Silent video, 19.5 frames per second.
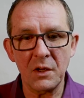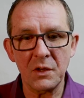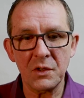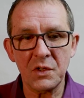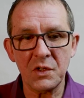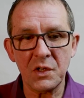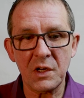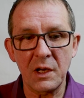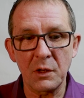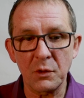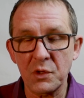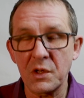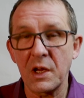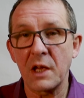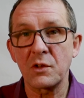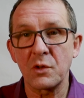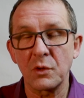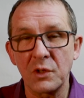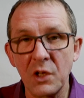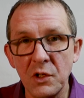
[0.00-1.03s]
skill
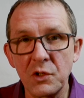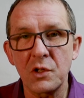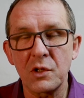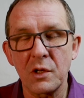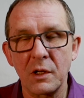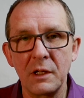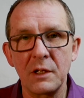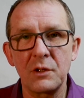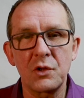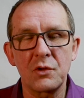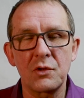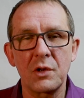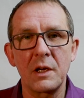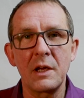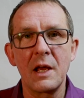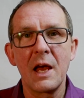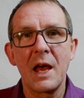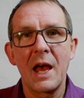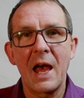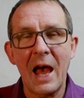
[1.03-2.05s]
sets, or digital
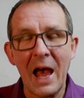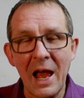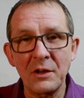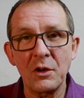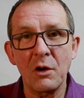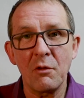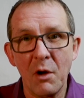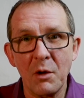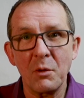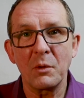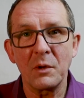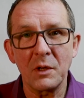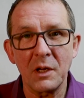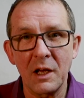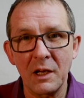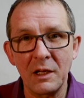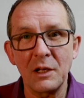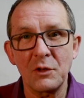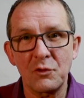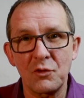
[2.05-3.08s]
literacy, and our own
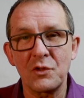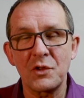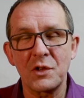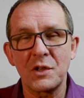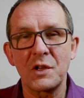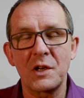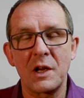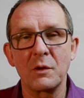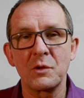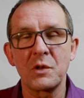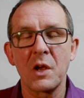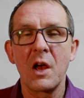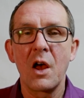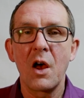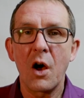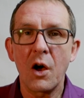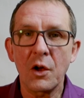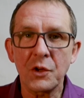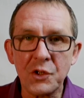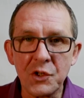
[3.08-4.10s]
literacy skills
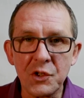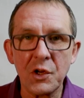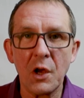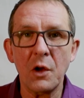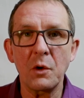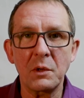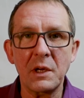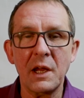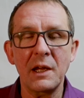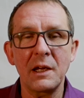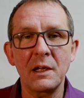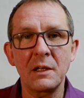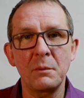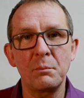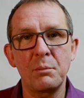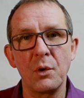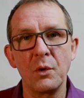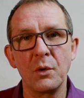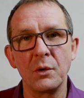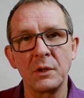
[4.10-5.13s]
are so key and
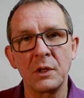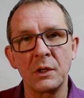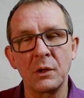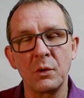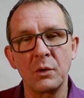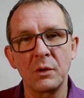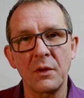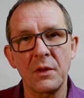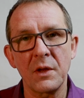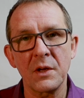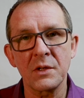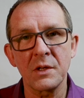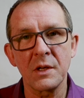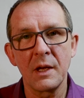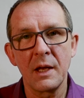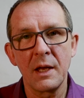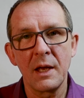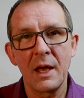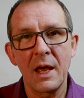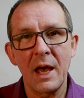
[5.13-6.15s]
important in all of this,
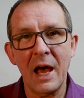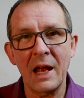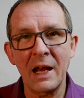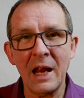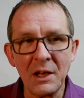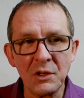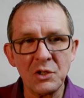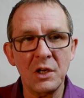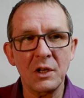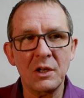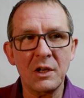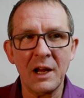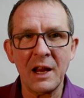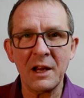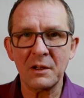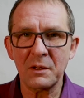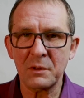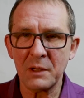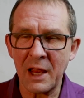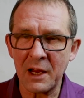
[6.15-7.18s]
and actually
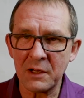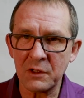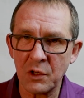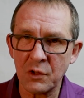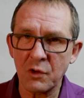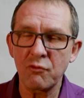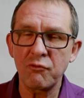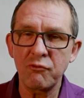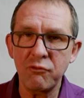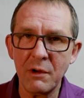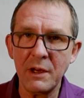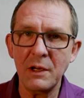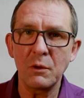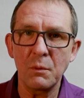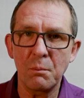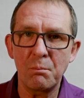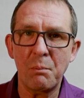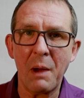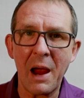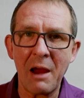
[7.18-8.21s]
can act as a real
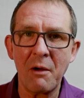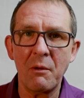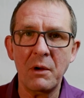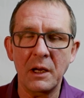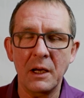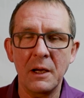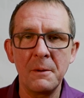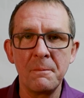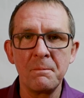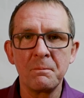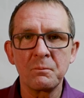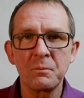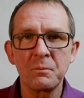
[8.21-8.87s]
barrier